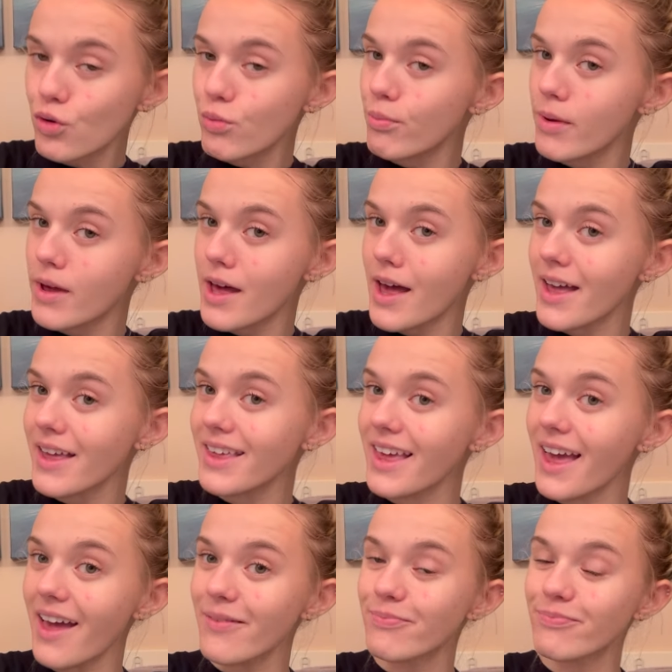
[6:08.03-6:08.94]
But
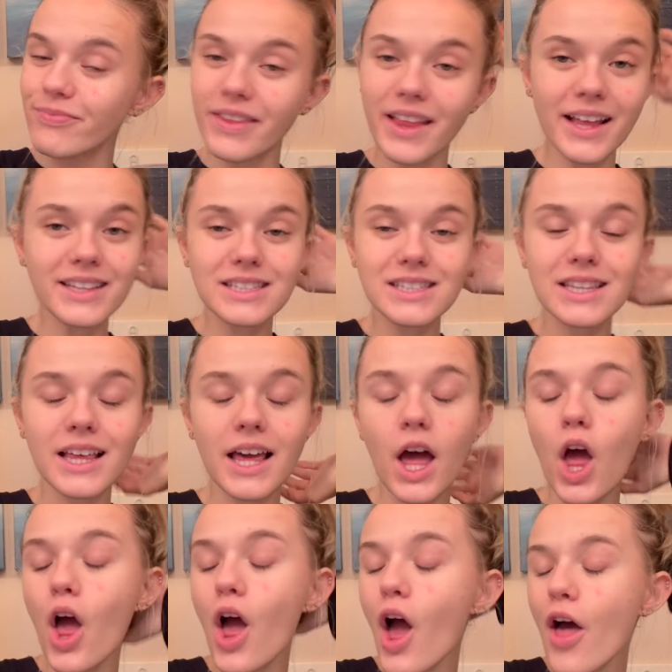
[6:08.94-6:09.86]
yeah, that's the,
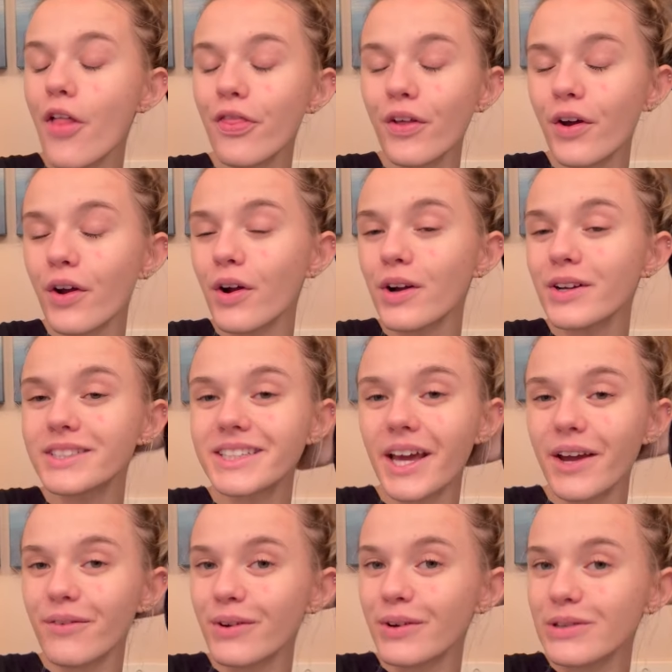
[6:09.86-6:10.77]
the girls'
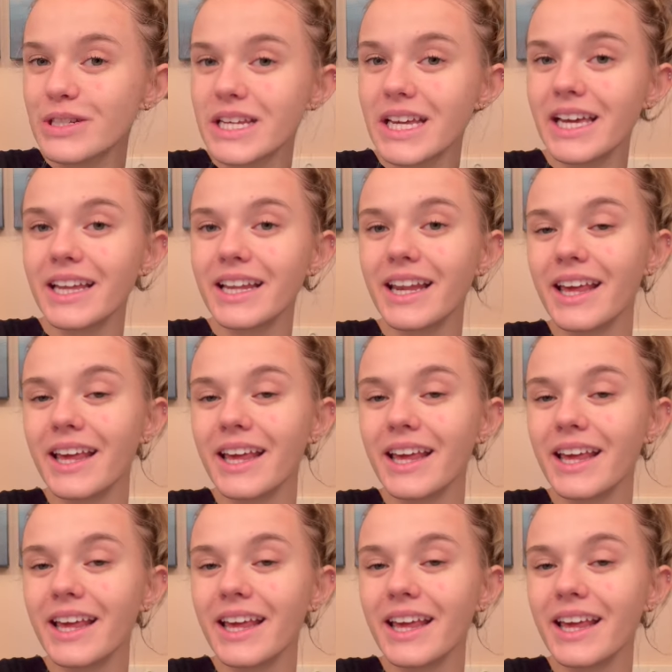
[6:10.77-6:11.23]
night routine.